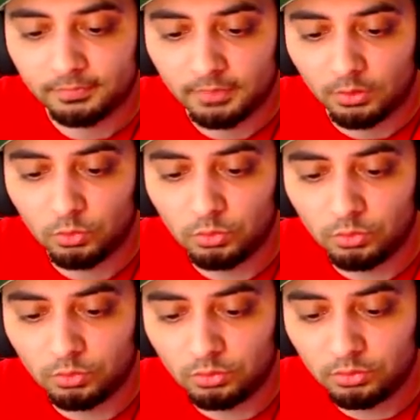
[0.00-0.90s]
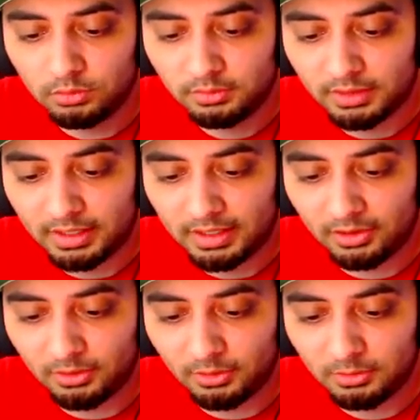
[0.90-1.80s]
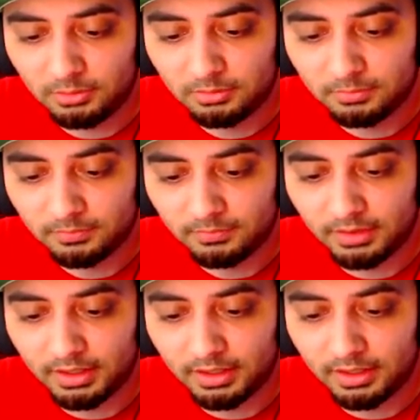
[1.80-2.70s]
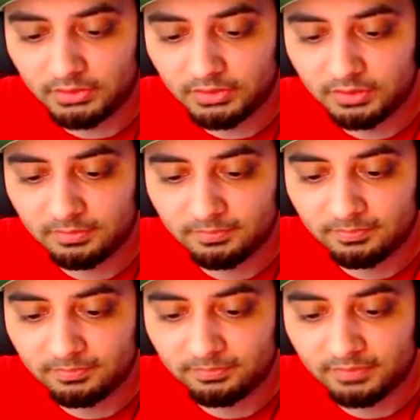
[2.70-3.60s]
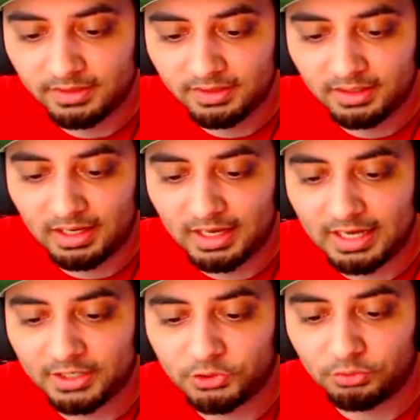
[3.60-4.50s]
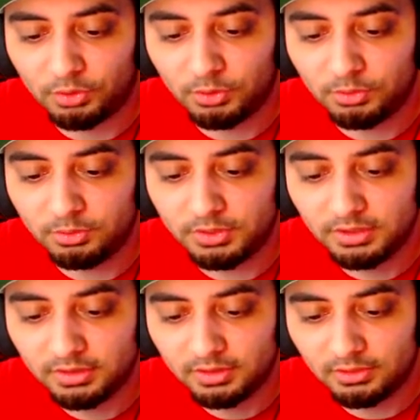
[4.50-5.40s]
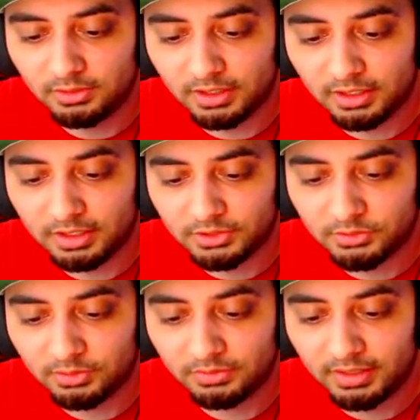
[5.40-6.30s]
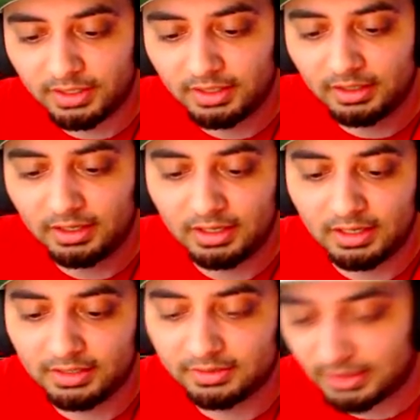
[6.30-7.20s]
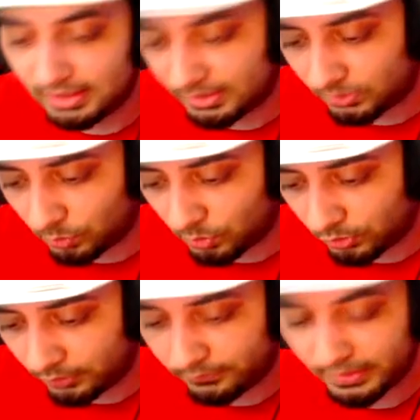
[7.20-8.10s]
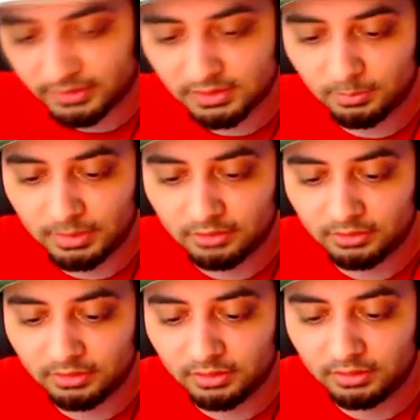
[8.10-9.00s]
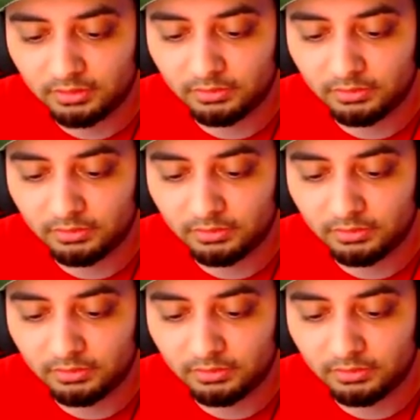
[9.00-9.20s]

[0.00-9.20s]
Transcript: Ooh, hello. Nice. Electrode. Look at Electrode there. I like that. I like the water effect in the background there.